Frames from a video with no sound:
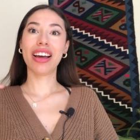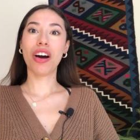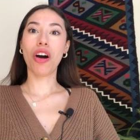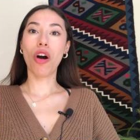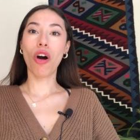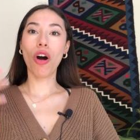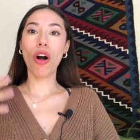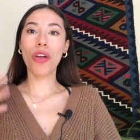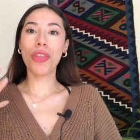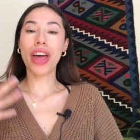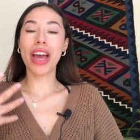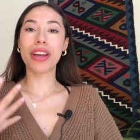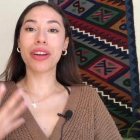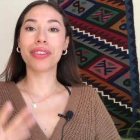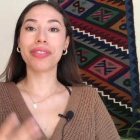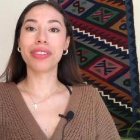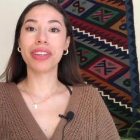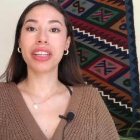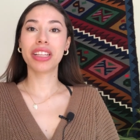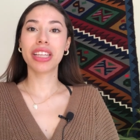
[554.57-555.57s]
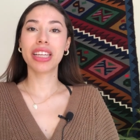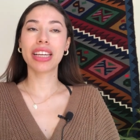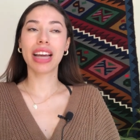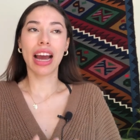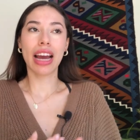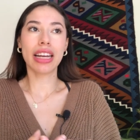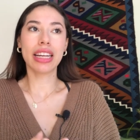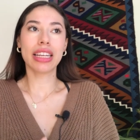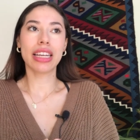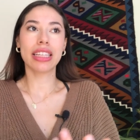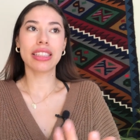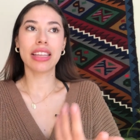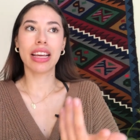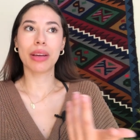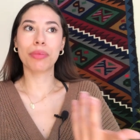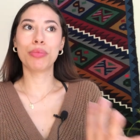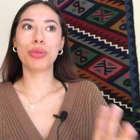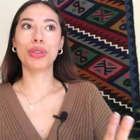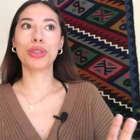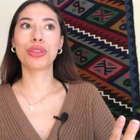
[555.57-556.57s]
all that you're feeling kind of gets
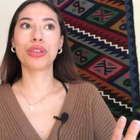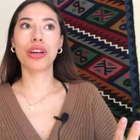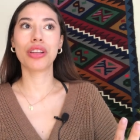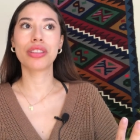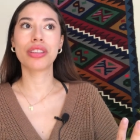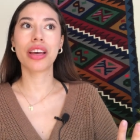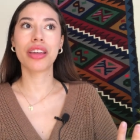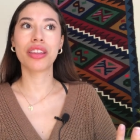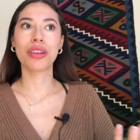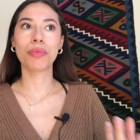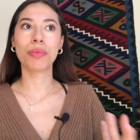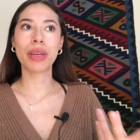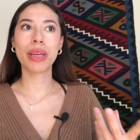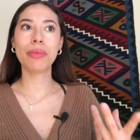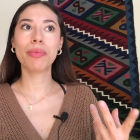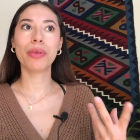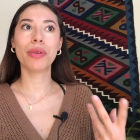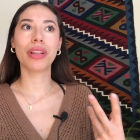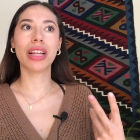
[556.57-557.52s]
like pushed onto other people.